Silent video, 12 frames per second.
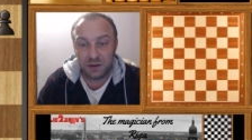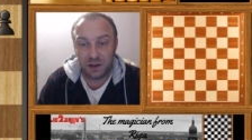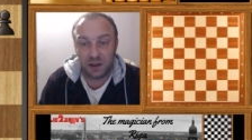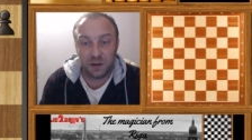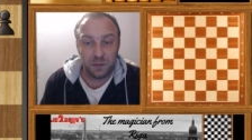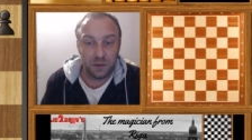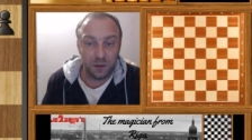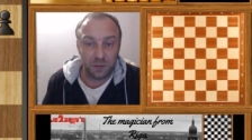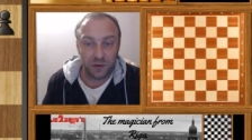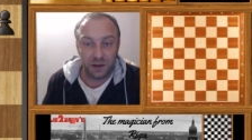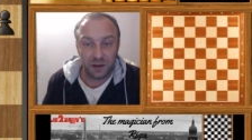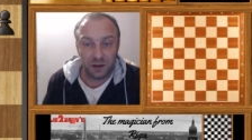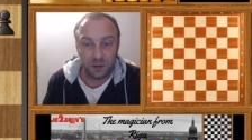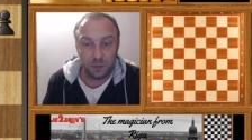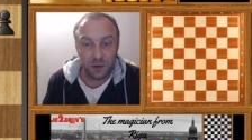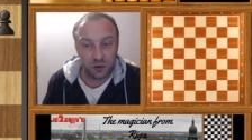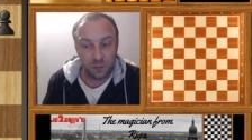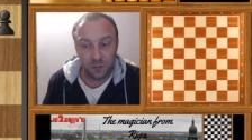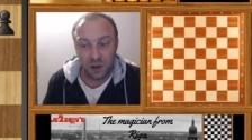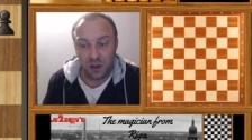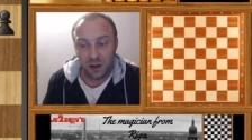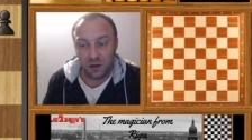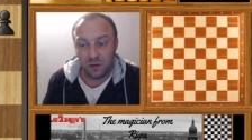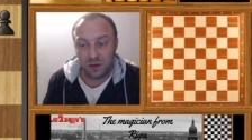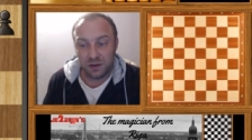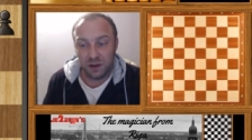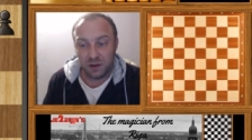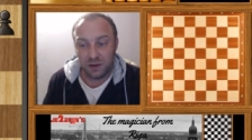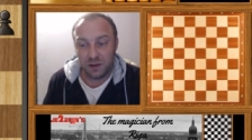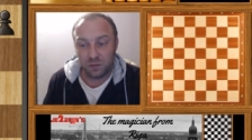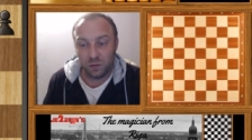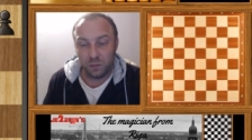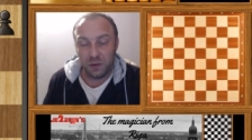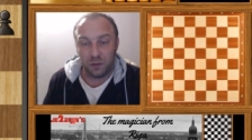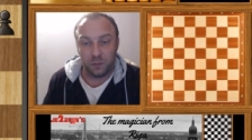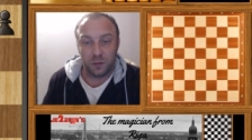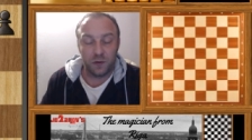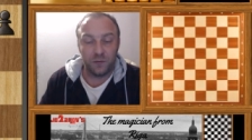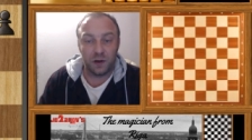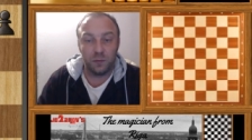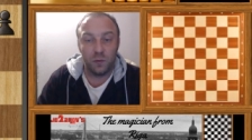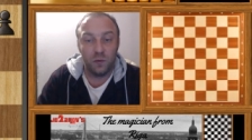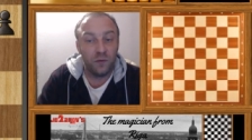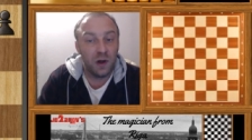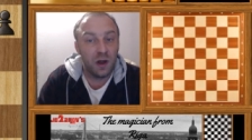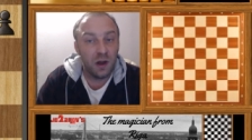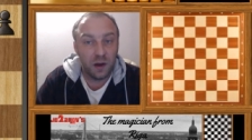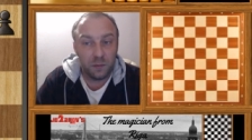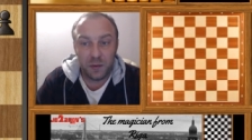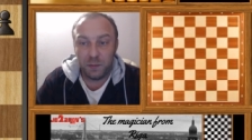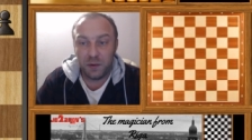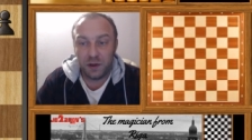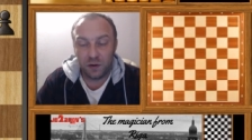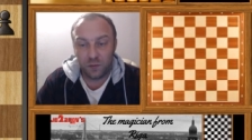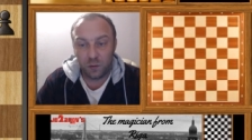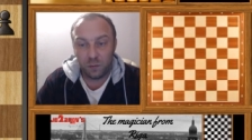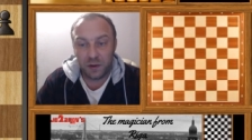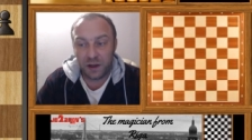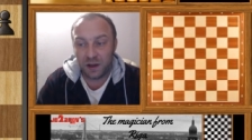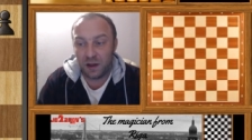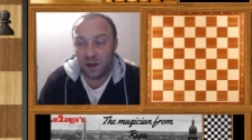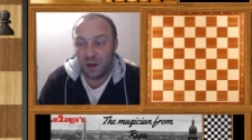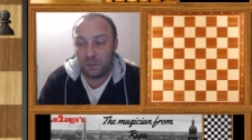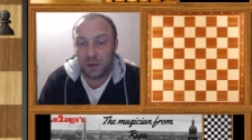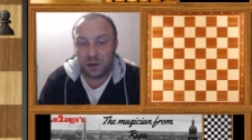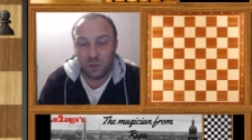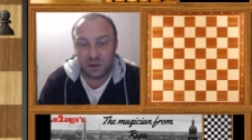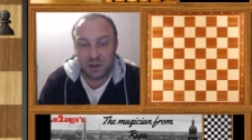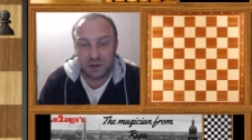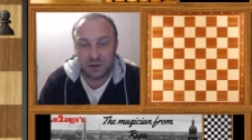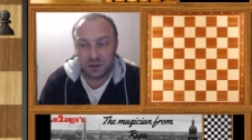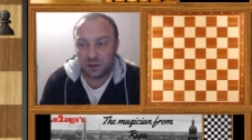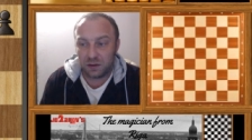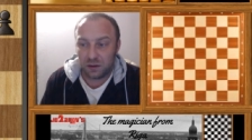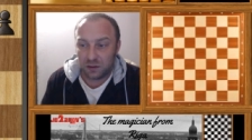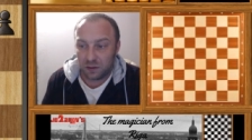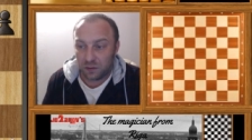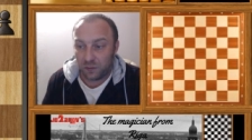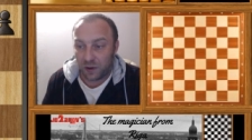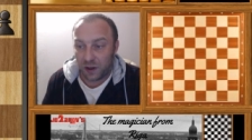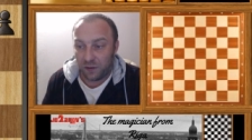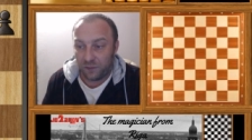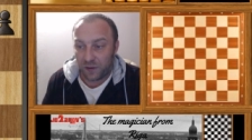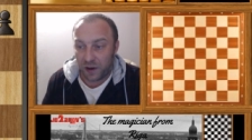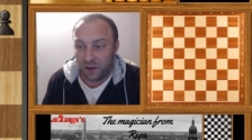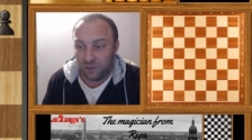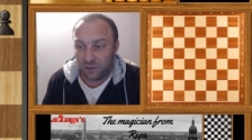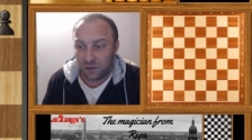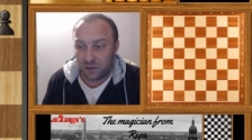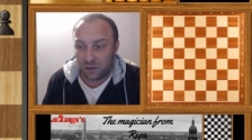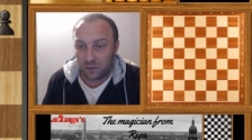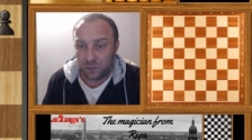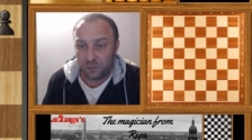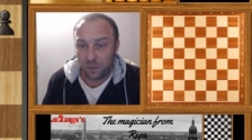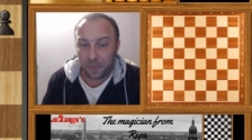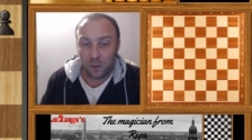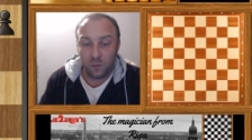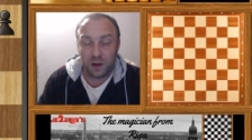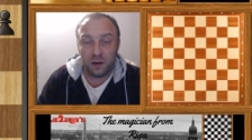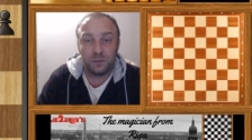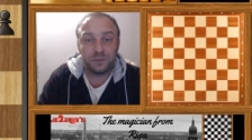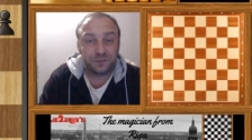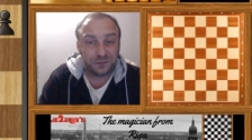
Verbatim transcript: setup, liberating the bishop. You see, this would be a perfect move, maybe here for black. But with this uh, a5, um, well,